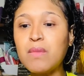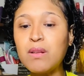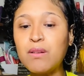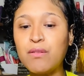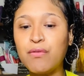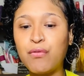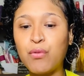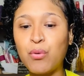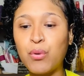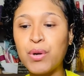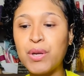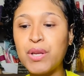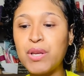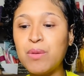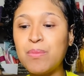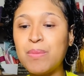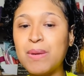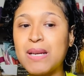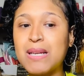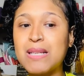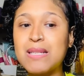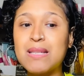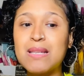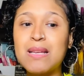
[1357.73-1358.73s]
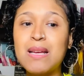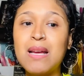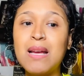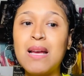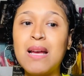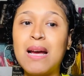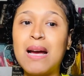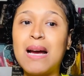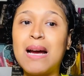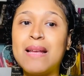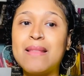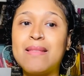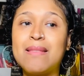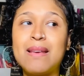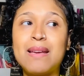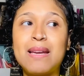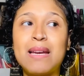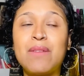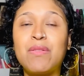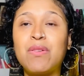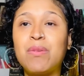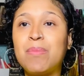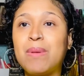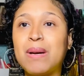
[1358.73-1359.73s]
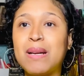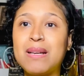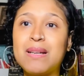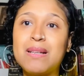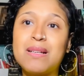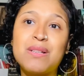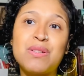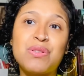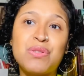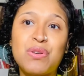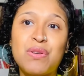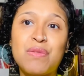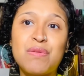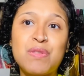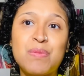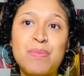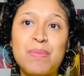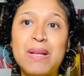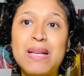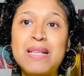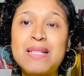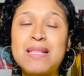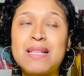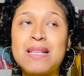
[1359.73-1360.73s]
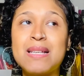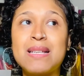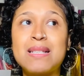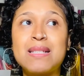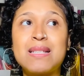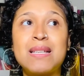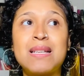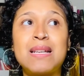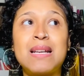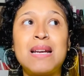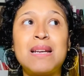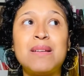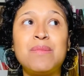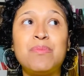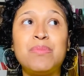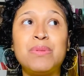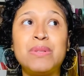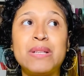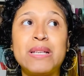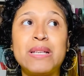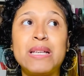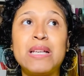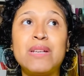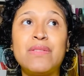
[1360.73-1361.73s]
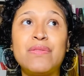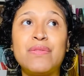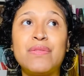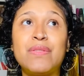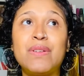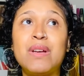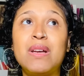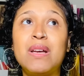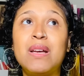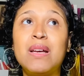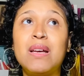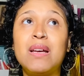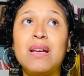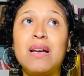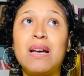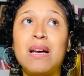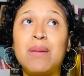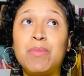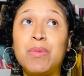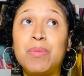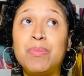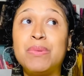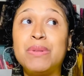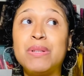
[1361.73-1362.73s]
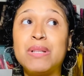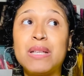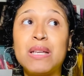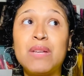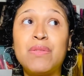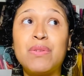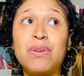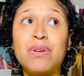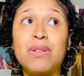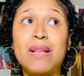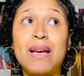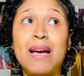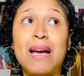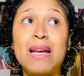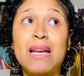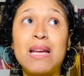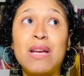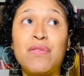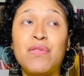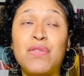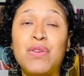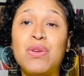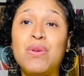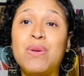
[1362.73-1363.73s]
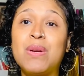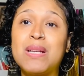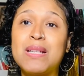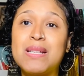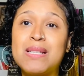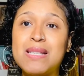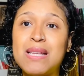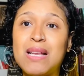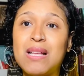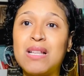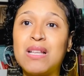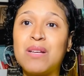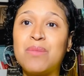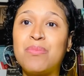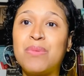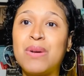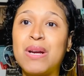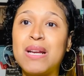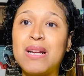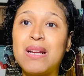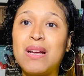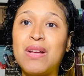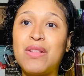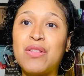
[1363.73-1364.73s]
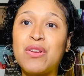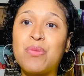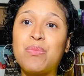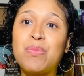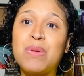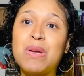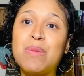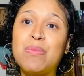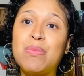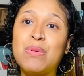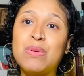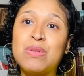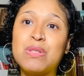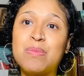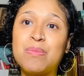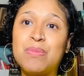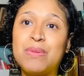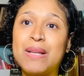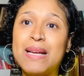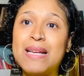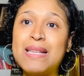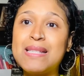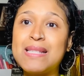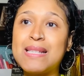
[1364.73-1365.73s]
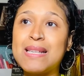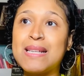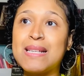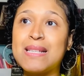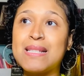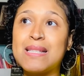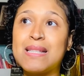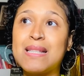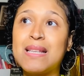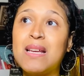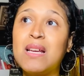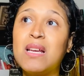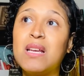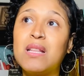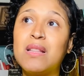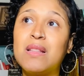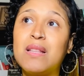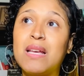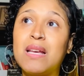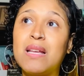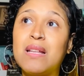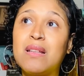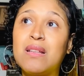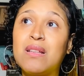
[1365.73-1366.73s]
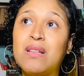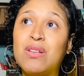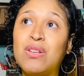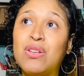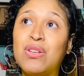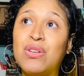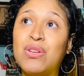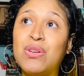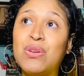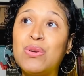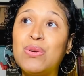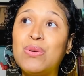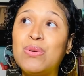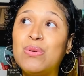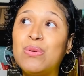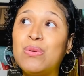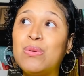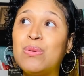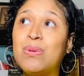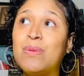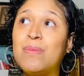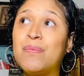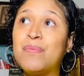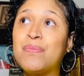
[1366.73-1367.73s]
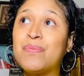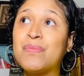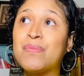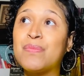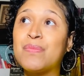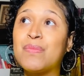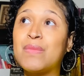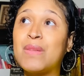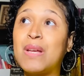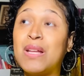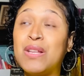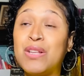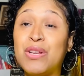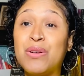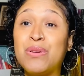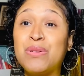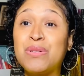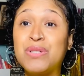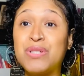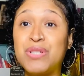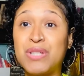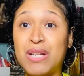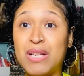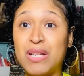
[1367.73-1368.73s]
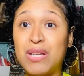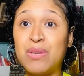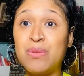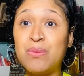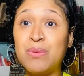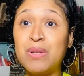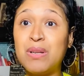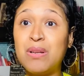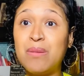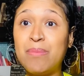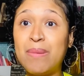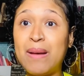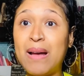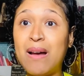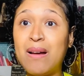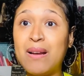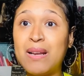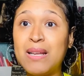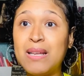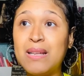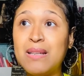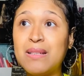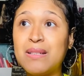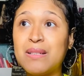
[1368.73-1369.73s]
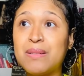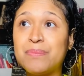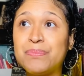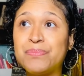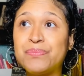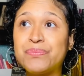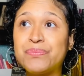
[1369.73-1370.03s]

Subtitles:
for you, because I think everybody deserves blessings. And I believe, I'm a believer that if you can celebrate other people's blessings, that you, and you're genuine about it,